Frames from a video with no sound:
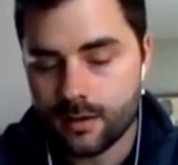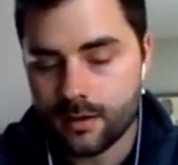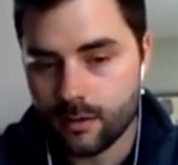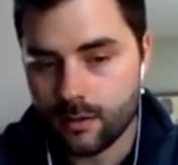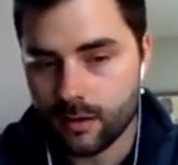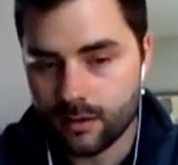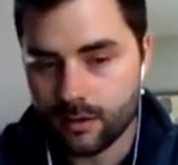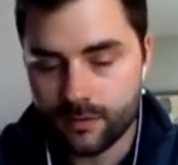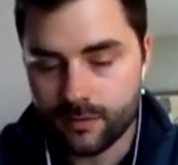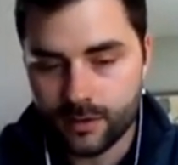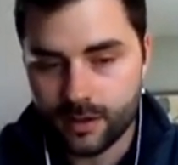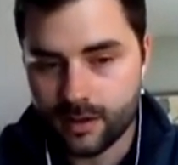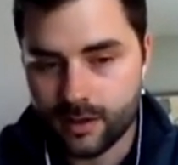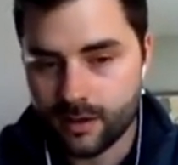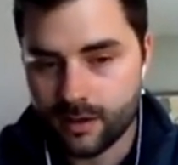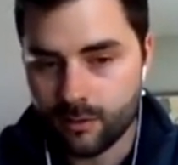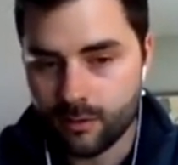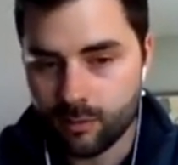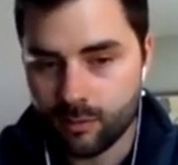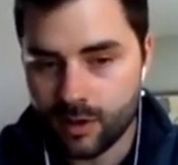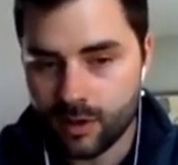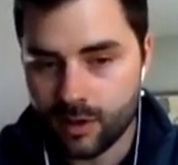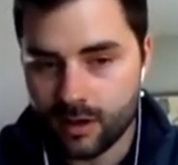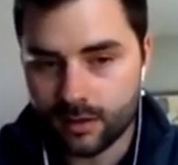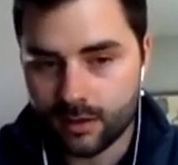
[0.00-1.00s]
So on the front, you
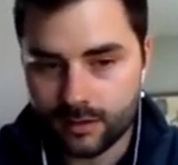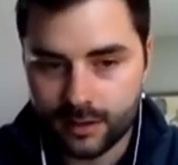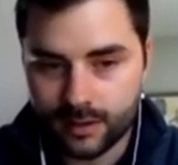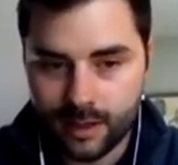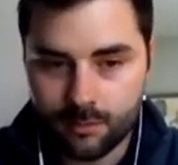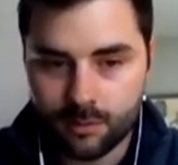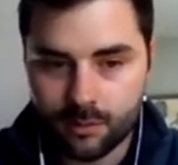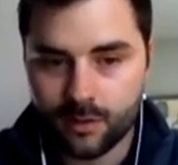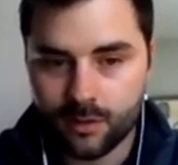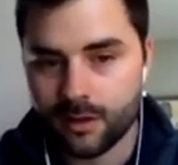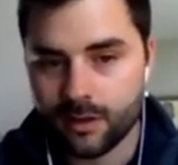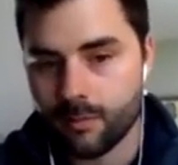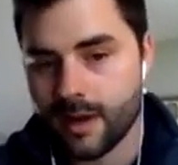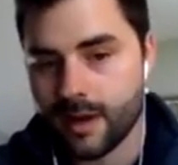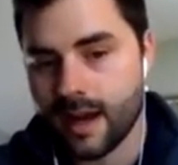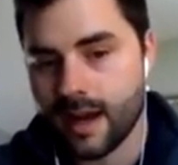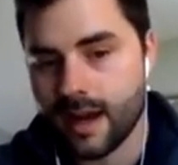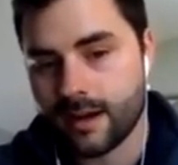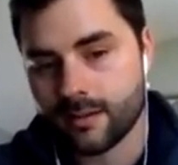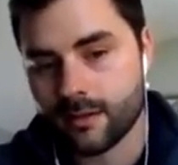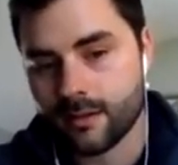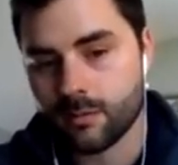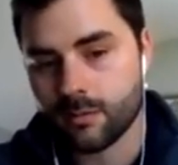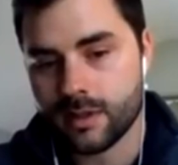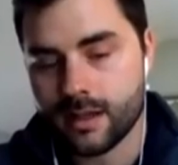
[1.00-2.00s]
have the product label. On the
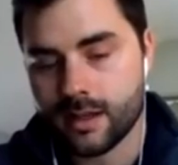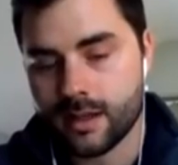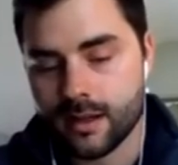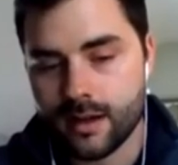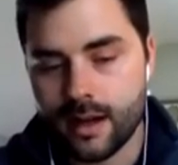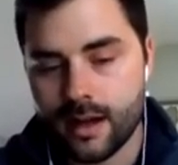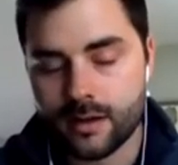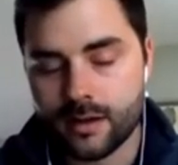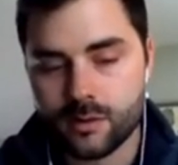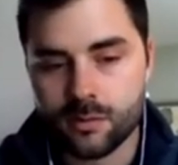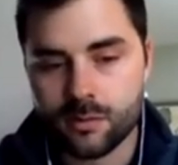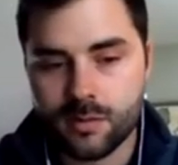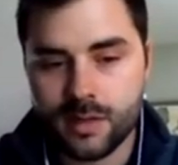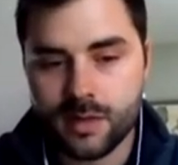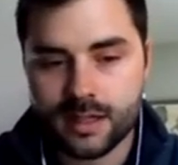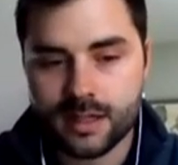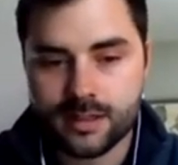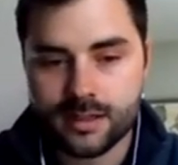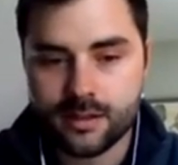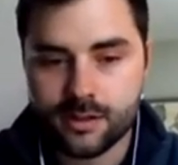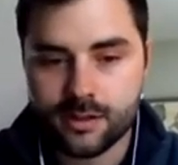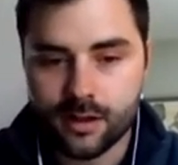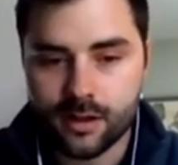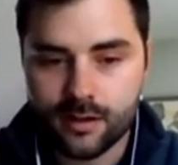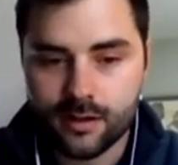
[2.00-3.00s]
back, there'll be an actual
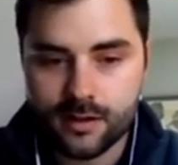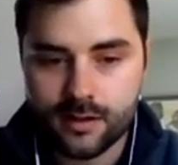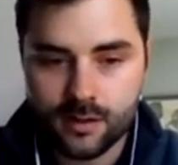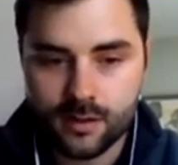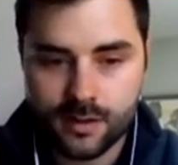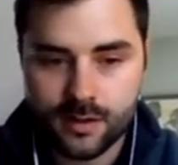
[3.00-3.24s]
mixing chart.